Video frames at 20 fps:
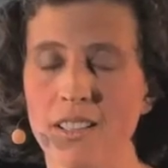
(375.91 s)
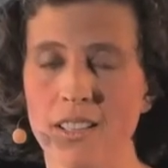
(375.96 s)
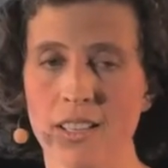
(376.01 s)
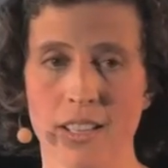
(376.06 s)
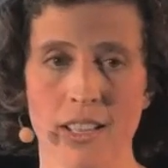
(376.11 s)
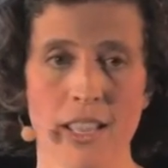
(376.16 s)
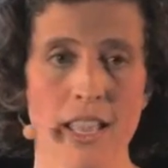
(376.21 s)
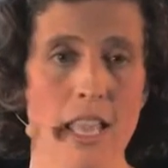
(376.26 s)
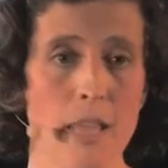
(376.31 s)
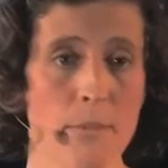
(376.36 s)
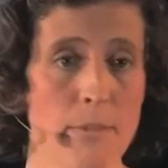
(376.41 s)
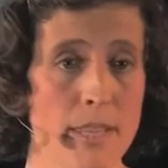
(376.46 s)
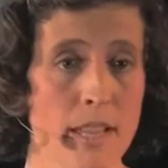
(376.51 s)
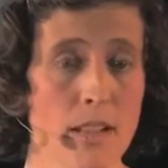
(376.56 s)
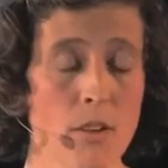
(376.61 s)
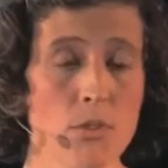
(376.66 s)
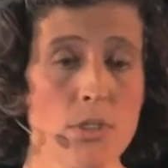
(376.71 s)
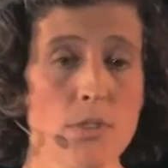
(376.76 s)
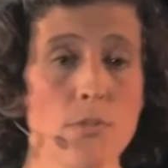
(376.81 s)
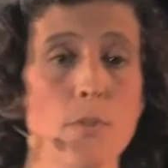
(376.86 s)
my savoir
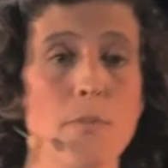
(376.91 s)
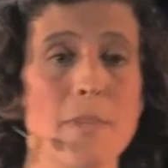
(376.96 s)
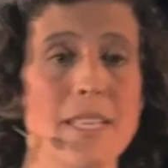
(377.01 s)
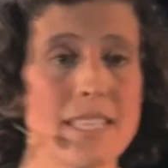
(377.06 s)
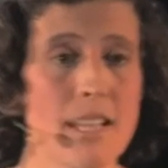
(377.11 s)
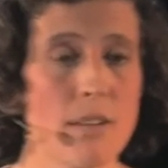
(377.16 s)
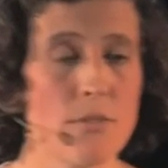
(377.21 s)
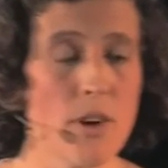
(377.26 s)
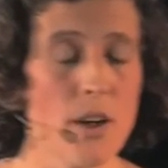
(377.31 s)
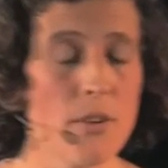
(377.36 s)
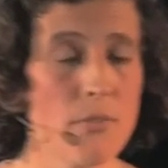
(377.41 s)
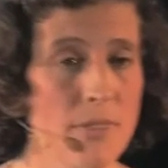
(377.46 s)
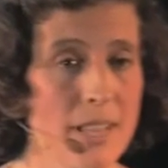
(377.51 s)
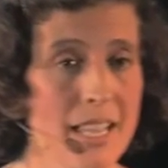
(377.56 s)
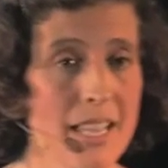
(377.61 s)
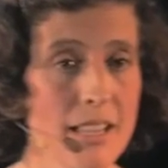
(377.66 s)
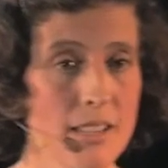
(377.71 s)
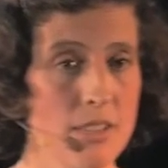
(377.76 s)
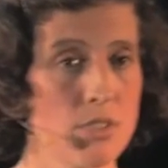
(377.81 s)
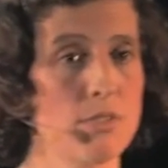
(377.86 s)
faire, it's going
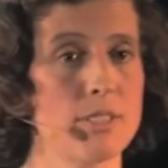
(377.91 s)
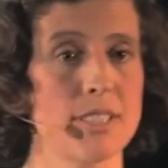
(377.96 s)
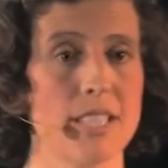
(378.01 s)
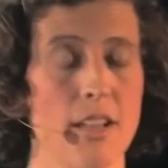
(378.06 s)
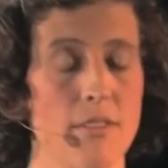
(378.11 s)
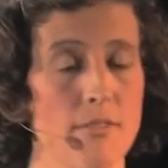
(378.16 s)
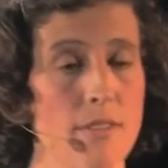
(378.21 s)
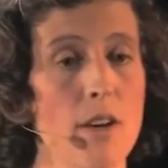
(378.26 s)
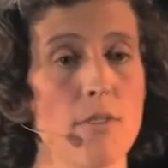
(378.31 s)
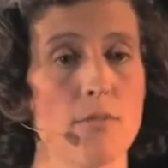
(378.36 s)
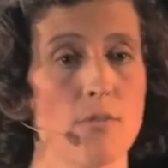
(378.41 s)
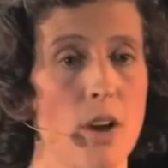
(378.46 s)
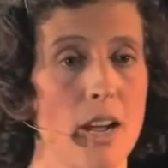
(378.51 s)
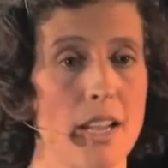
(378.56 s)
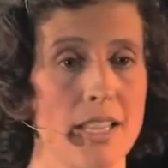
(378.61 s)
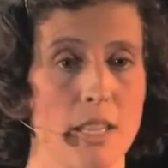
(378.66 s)
to have an impact.